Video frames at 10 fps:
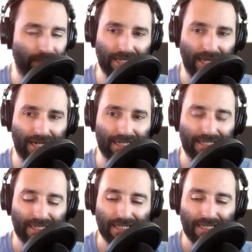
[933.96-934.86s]
yeah,
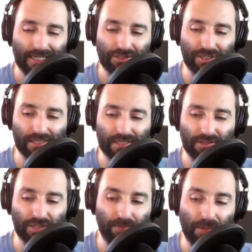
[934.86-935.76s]

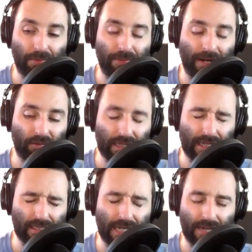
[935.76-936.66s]
just be prepared with
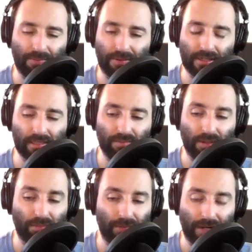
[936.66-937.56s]
lots of diapers,
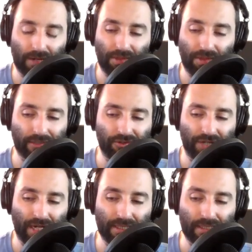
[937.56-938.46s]
be prepared with extra
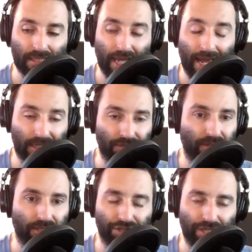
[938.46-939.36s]
jammies,
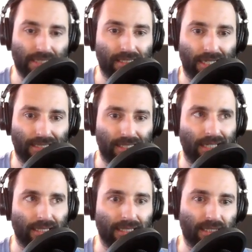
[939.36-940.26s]
extra sheets. I'd say
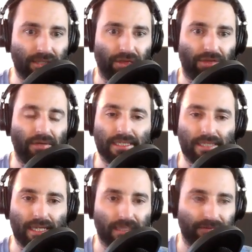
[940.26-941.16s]
at least 3
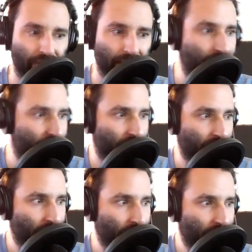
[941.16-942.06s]
sets of sheets
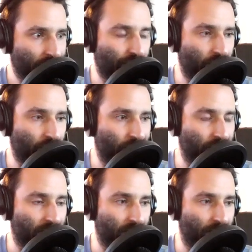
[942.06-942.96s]

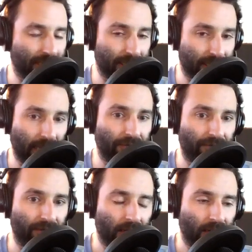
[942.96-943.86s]
to be
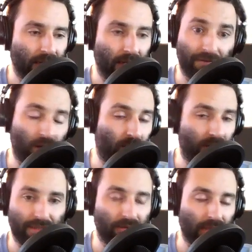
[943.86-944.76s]
safe if you don't want
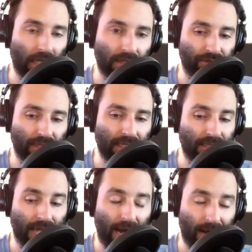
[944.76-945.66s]
to be doing laundry the
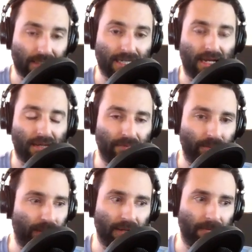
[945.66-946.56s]
entire time.
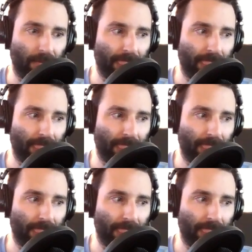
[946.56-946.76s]
But